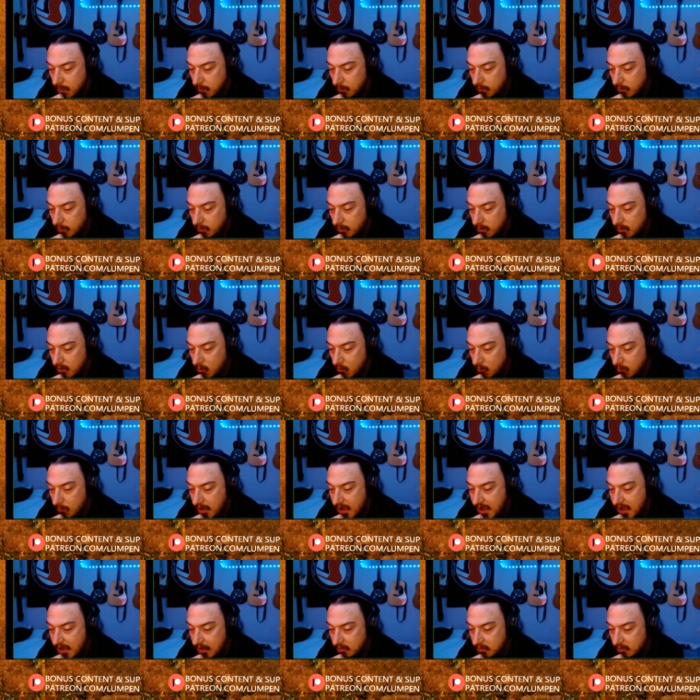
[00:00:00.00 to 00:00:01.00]

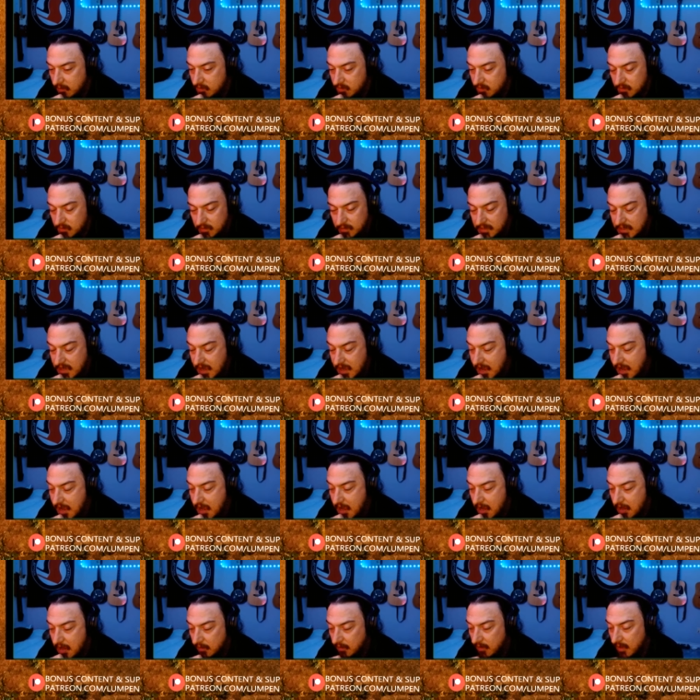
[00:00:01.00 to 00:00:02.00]
Max,
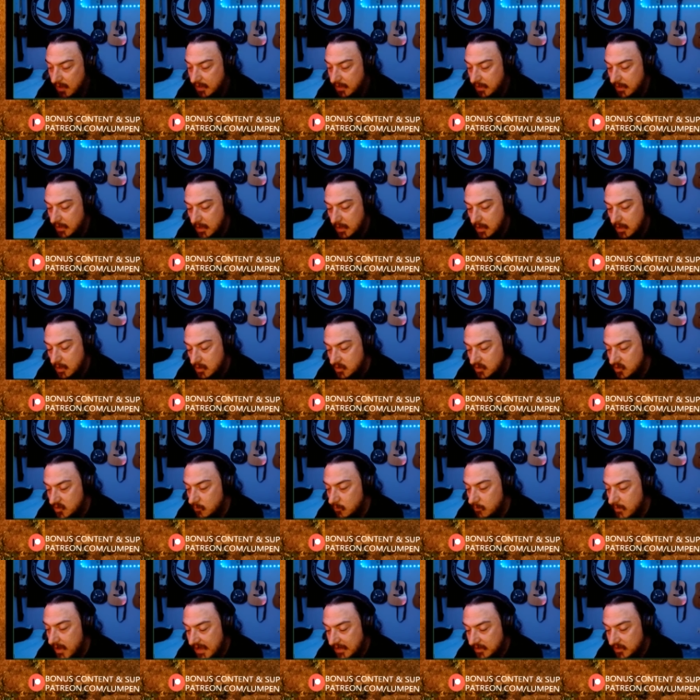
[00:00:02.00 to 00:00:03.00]
yeah, like so
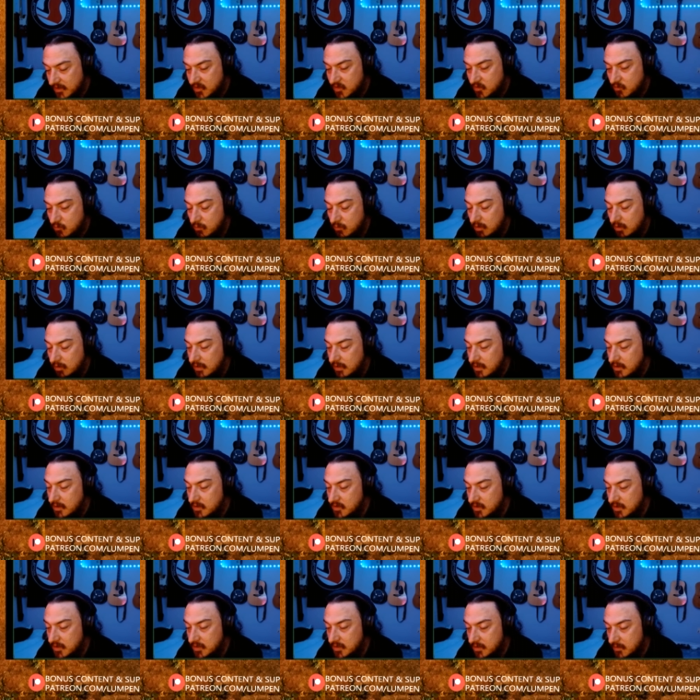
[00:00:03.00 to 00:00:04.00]
Max is really
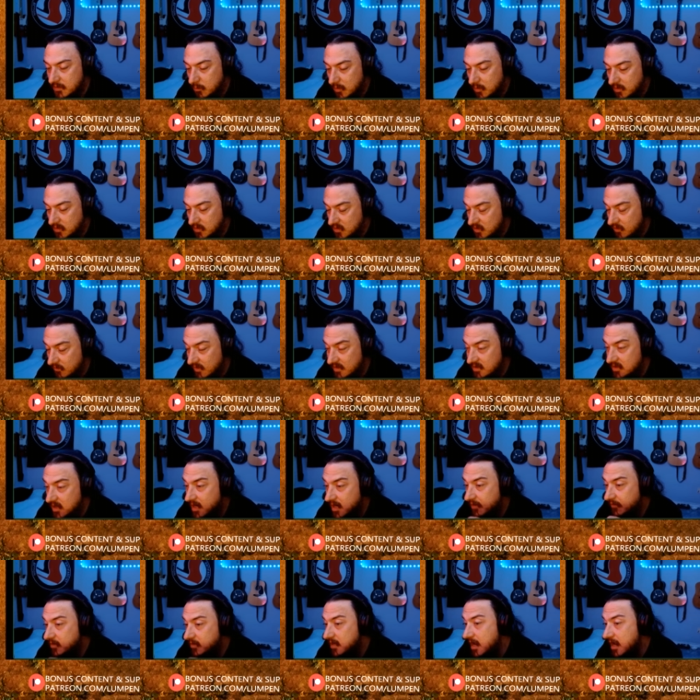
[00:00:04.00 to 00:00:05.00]
consistent with this stuff. That's
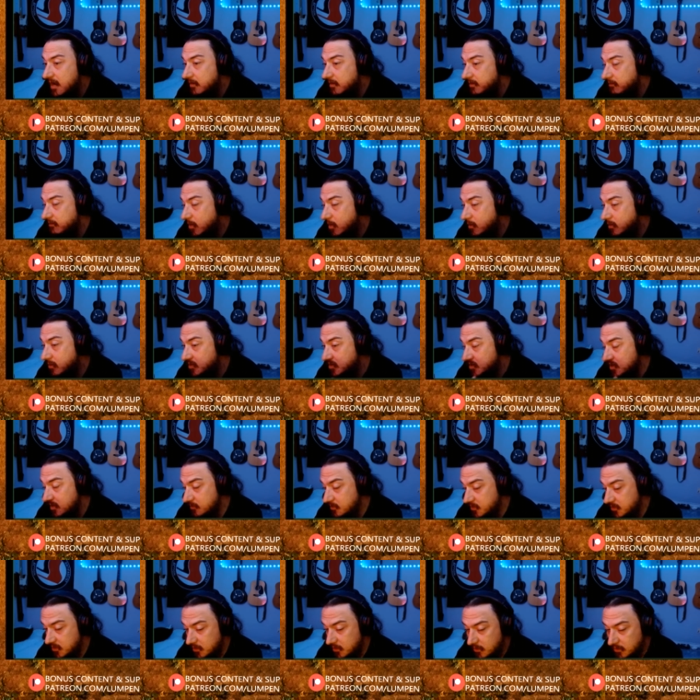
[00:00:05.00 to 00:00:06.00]
not even counting bonus
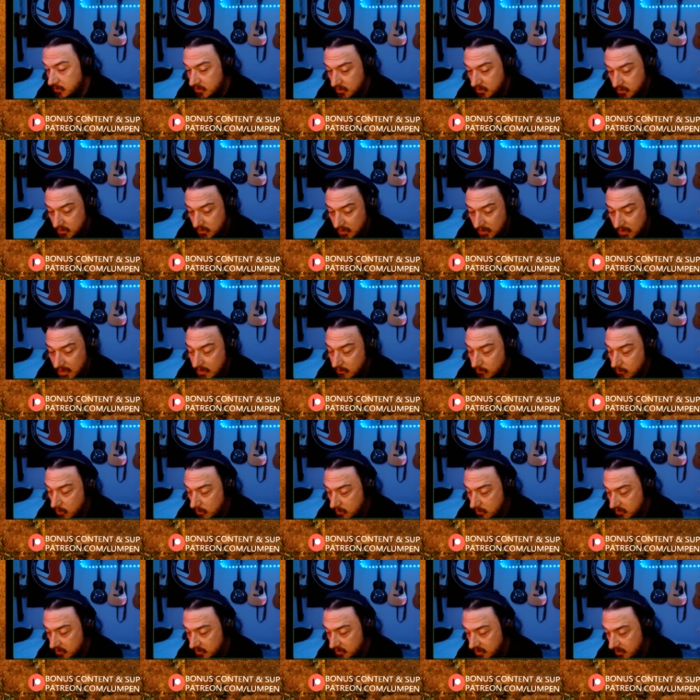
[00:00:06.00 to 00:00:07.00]
episodes. There's a lot of
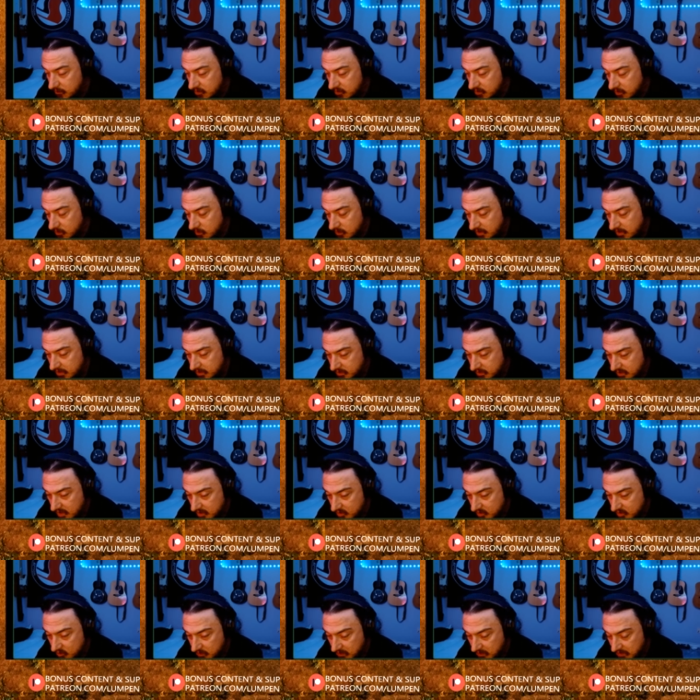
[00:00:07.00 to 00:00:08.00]
bonus episodes that he
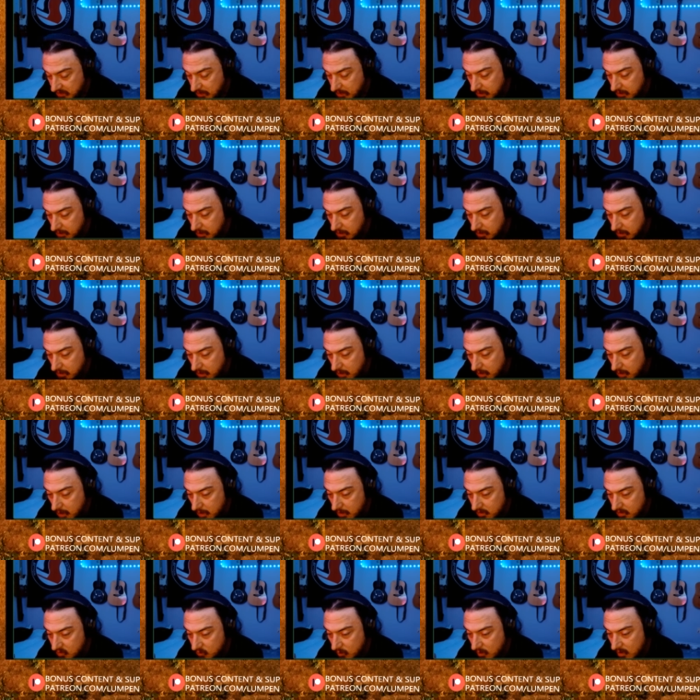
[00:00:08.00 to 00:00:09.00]
sends me
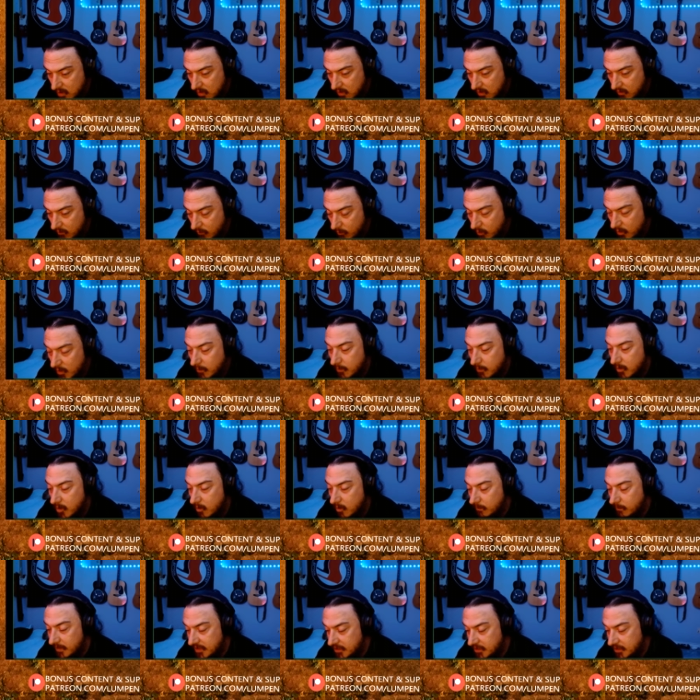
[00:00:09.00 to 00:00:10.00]
as well that we put up on
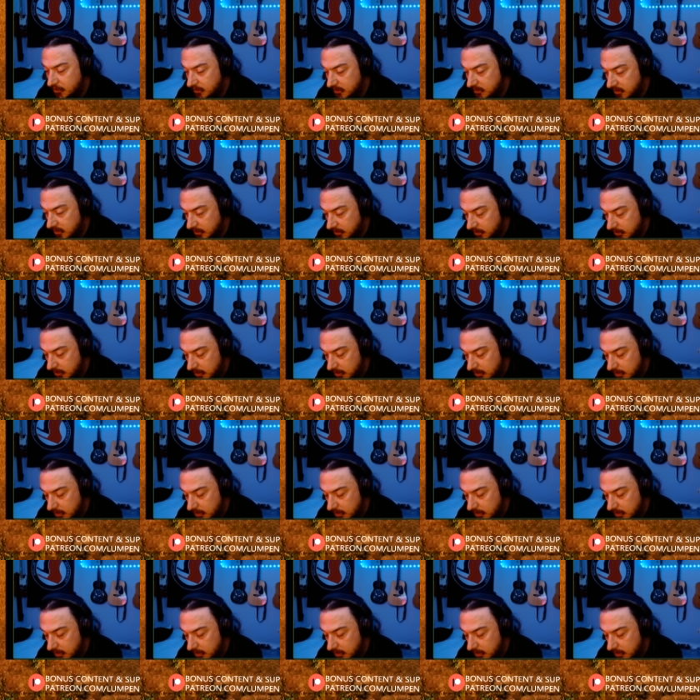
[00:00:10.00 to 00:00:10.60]
our Patreon.